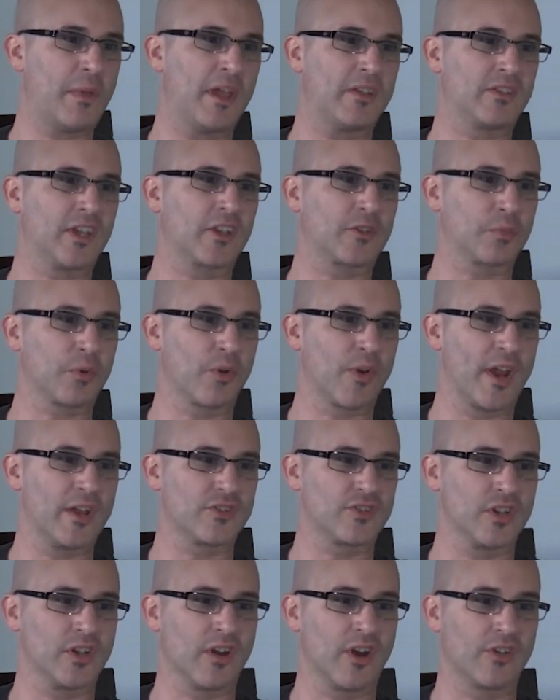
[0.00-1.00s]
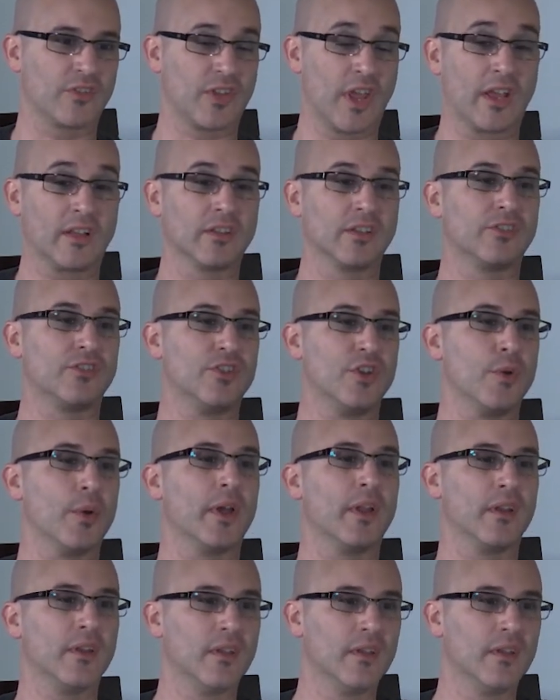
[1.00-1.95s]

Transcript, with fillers: space exploration are saying, let's do it.